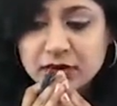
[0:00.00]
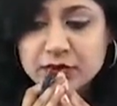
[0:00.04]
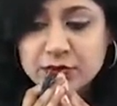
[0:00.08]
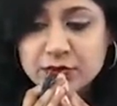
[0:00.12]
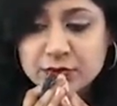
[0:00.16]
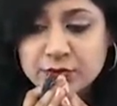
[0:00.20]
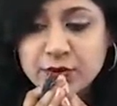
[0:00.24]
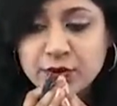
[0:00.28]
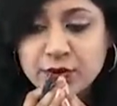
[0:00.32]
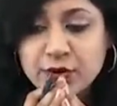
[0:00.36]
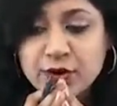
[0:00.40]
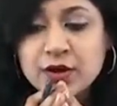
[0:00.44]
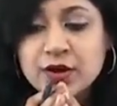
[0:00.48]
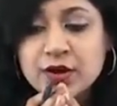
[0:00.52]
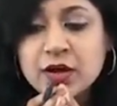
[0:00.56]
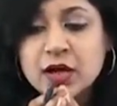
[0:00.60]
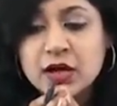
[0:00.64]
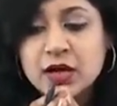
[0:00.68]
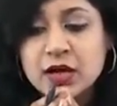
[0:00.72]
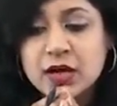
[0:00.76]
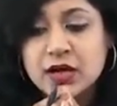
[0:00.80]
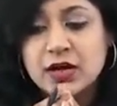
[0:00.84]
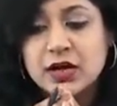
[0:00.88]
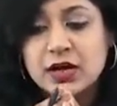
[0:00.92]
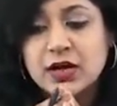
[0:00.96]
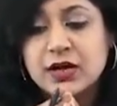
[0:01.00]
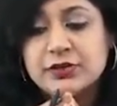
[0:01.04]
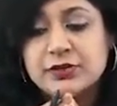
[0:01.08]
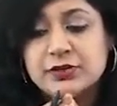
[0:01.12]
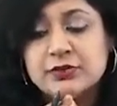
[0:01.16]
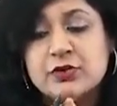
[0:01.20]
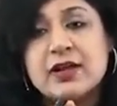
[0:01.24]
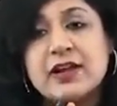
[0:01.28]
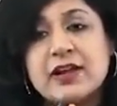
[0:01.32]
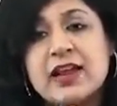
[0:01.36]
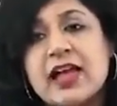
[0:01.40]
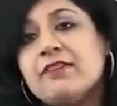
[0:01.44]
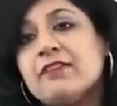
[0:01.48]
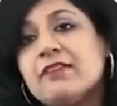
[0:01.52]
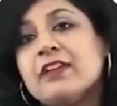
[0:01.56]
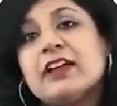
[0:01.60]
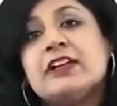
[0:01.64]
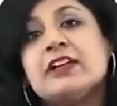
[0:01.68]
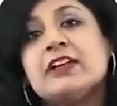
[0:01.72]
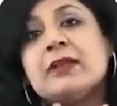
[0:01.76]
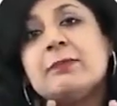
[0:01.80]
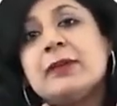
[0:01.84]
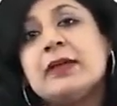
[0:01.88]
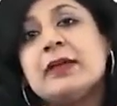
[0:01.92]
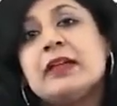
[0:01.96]
you know, you are having
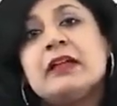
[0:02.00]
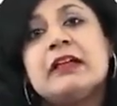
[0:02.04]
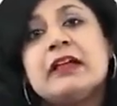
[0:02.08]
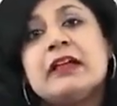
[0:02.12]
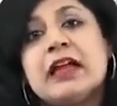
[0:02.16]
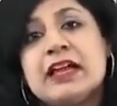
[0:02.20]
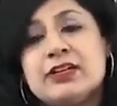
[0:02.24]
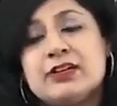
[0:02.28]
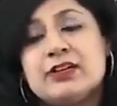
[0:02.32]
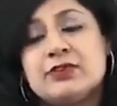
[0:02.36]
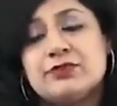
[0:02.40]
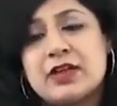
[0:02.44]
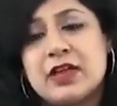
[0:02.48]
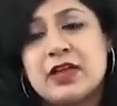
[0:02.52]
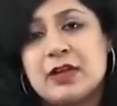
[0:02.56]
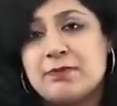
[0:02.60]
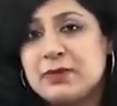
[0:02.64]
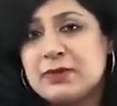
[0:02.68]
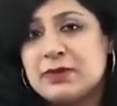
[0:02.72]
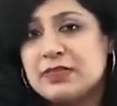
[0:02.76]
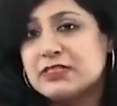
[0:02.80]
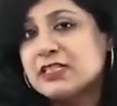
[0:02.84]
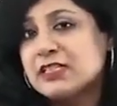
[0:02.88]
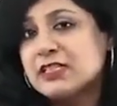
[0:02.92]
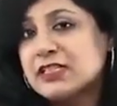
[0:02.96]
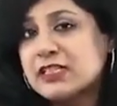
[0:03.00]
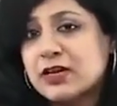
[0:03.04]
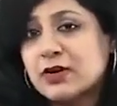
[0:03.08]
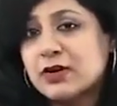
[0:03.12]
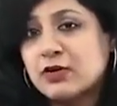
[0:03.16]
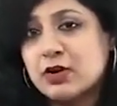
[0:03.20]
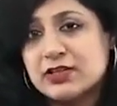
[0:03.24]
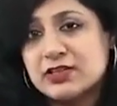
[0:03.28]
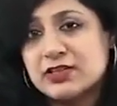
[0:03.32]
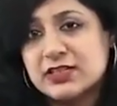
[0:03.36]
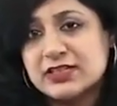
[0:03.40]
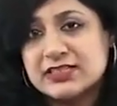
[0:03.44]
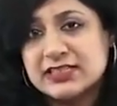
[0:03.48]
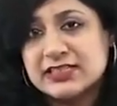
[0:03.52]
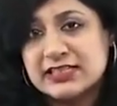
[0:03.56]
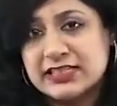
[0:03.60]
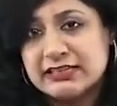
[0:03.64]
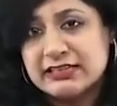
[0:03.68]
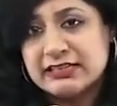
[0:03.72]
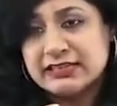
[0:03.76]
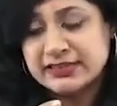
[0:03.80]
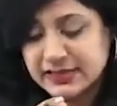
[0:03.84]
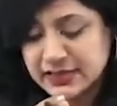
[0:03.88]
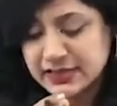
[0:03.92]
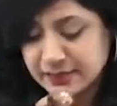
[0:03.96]
a typical kind of capes. These are called the
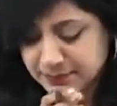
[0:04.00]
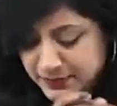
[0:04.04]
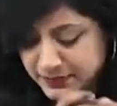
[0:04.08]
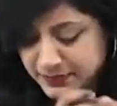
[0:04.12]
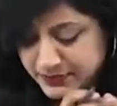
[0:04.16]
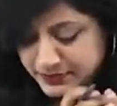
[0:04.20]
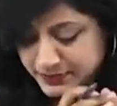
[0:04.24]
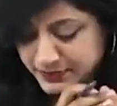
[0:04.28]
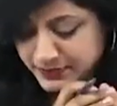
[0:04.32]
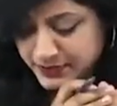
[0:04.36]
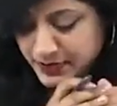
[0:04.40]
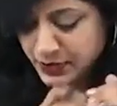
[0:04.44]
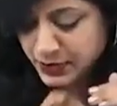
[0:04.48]
stellate capes.